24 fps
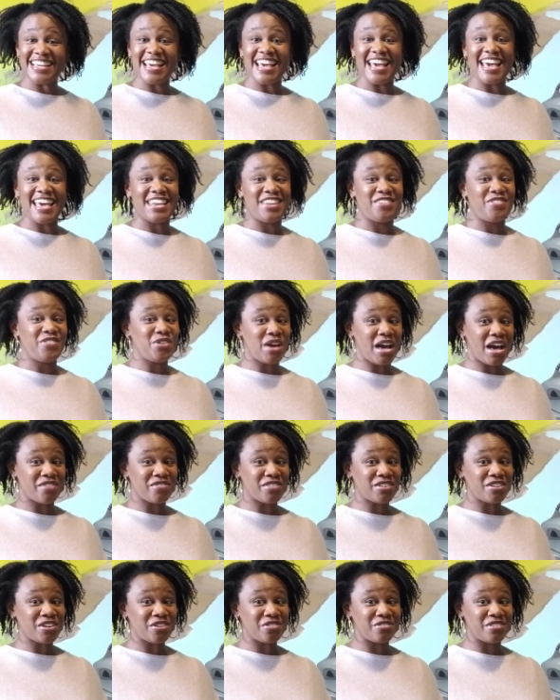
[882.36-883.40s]
And if you
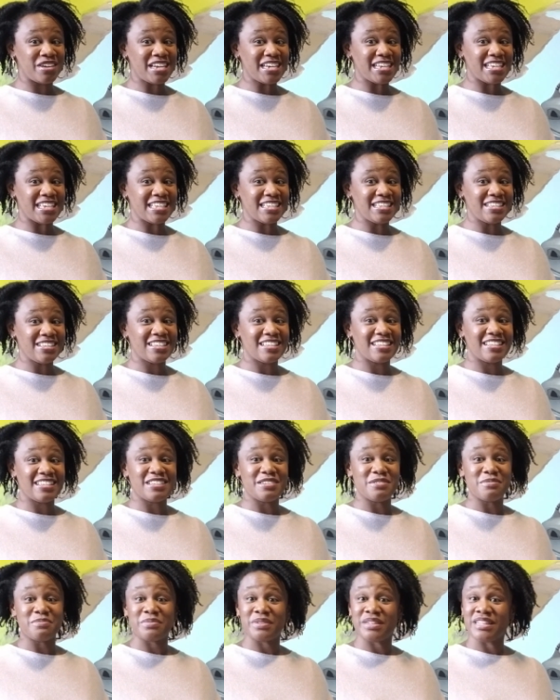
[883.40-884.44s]
haven't already,
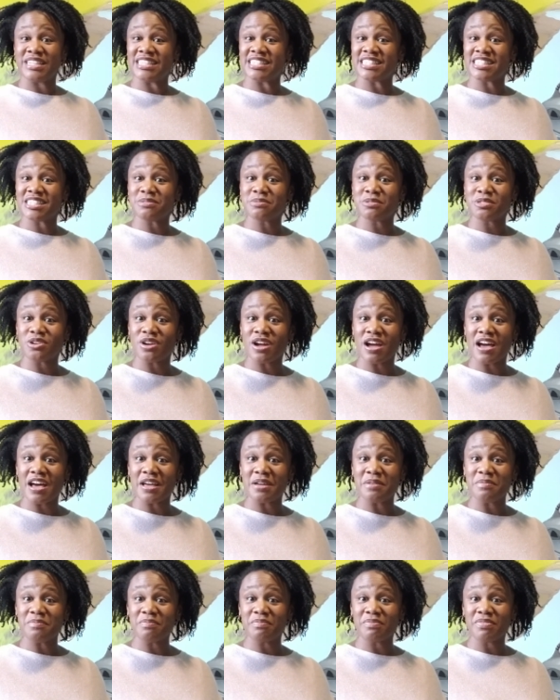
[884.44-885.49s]
please
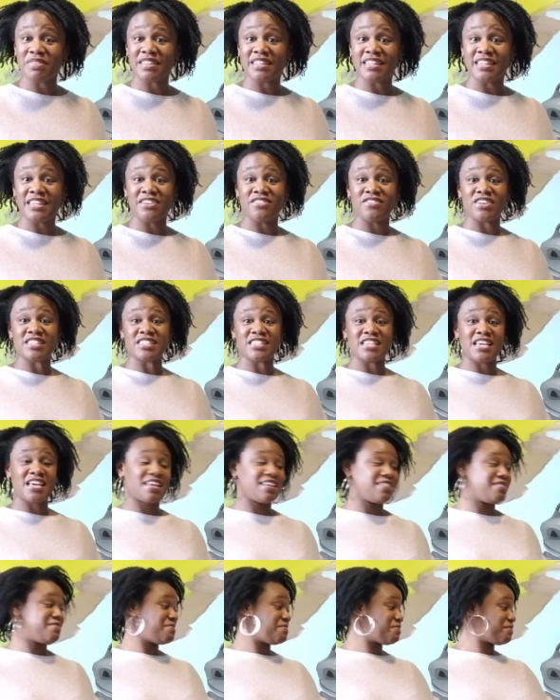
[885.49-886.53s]
subscribe. Give us
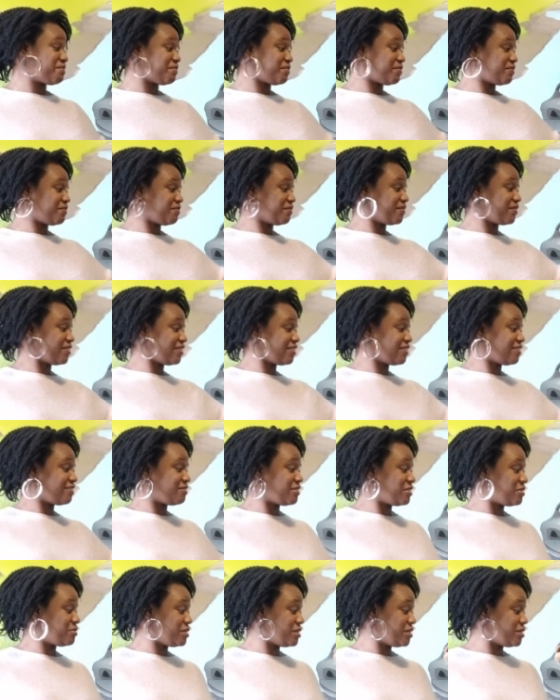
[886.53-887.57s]
a, what
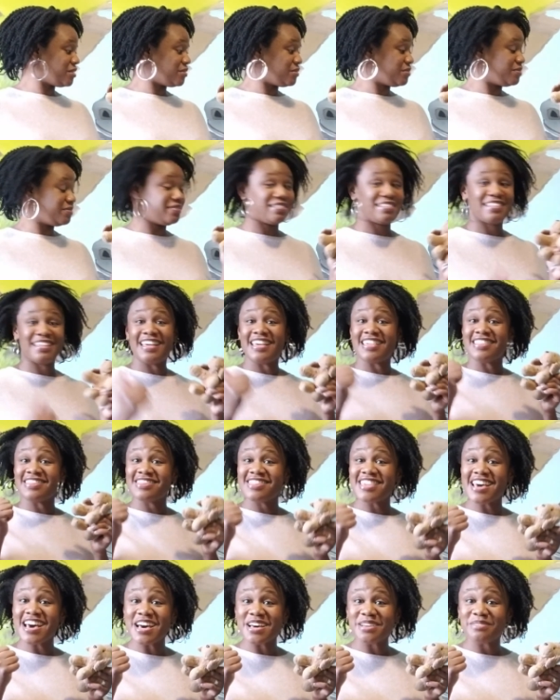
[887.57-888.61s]
do we do?
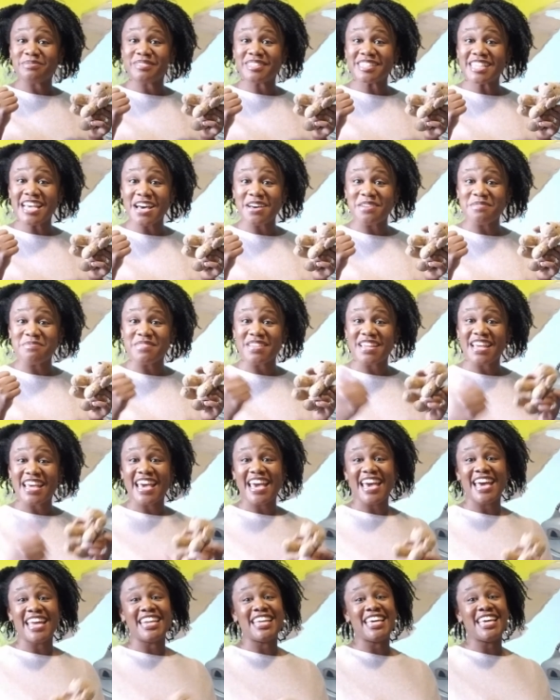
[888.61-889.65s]
Thumbs up,
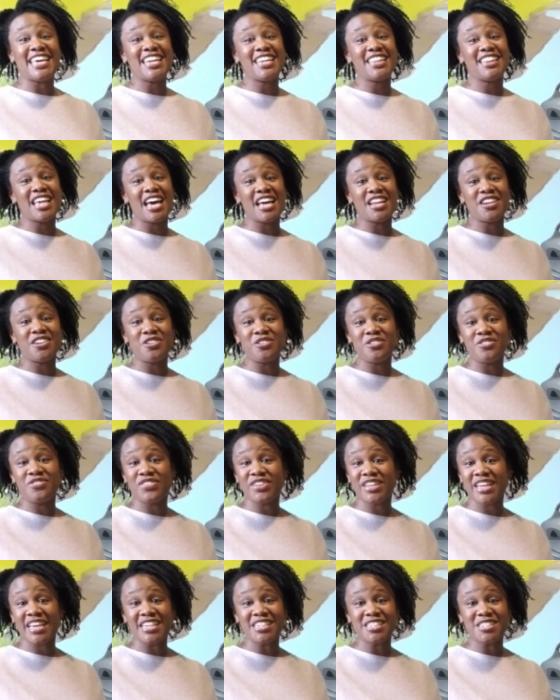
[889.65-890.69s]
and hit that
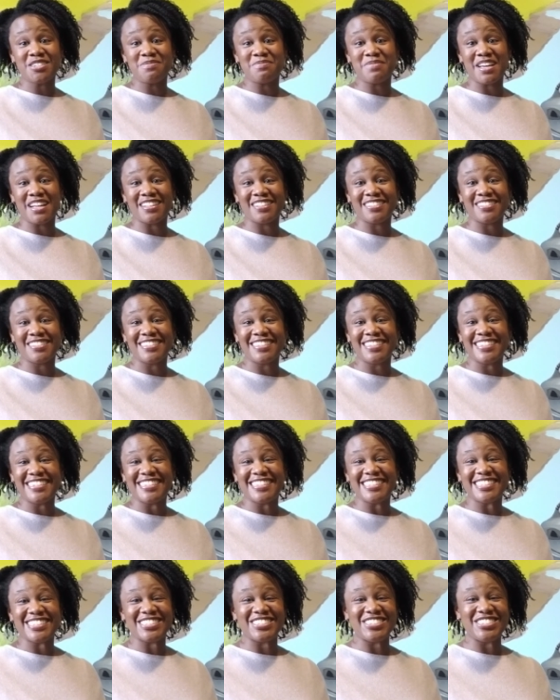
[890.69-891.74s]
notification bell
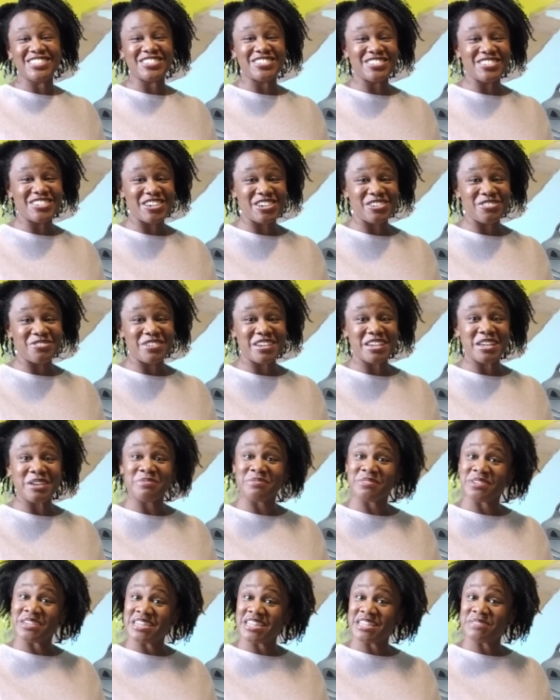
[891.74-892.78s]
so you'll know when I'm
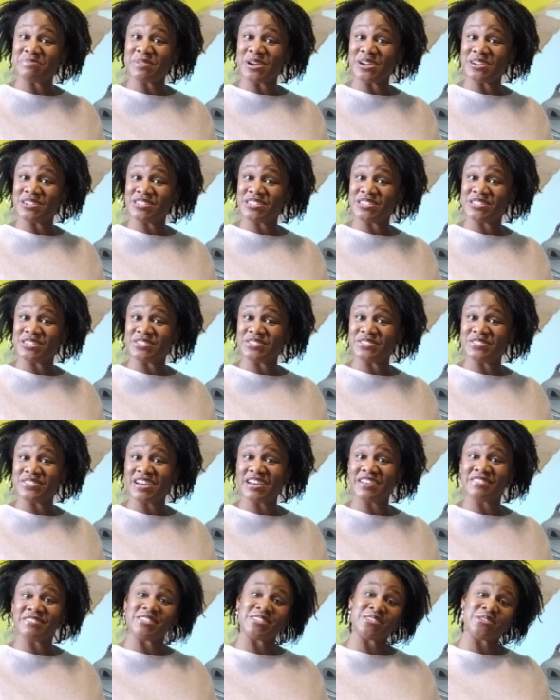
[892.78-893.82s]
reading part 2
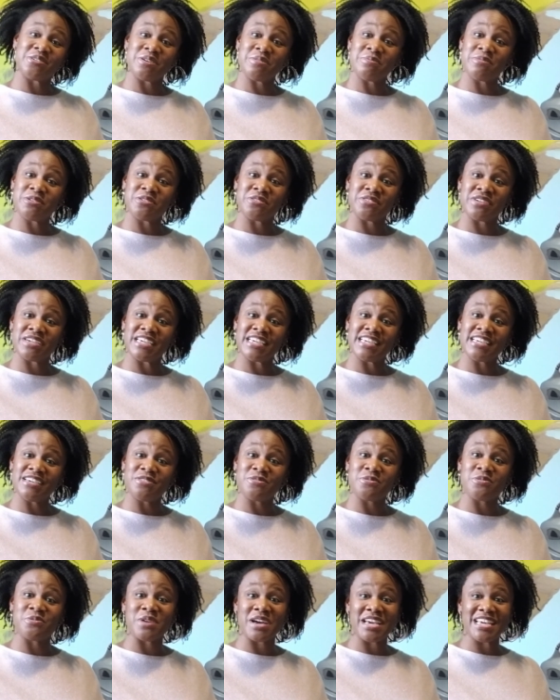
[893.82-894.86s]
of Zoe-Marie,
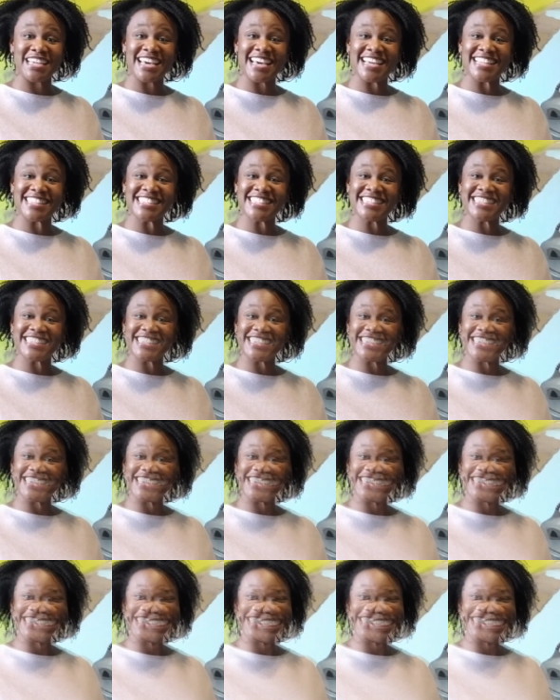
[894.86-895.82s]
Wait and See.